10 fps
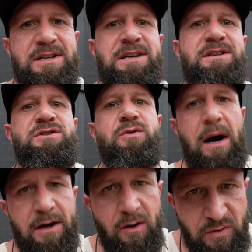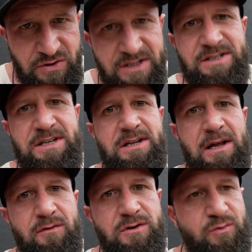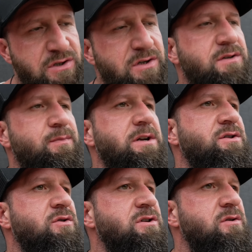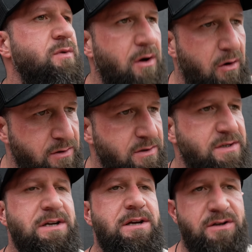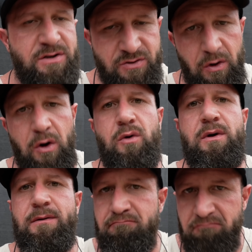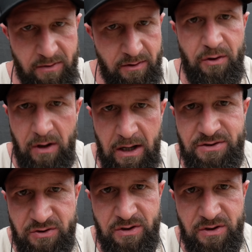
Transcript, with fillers: leads to high homocysteine levels, which has been associated with heart disease, stroke, neurological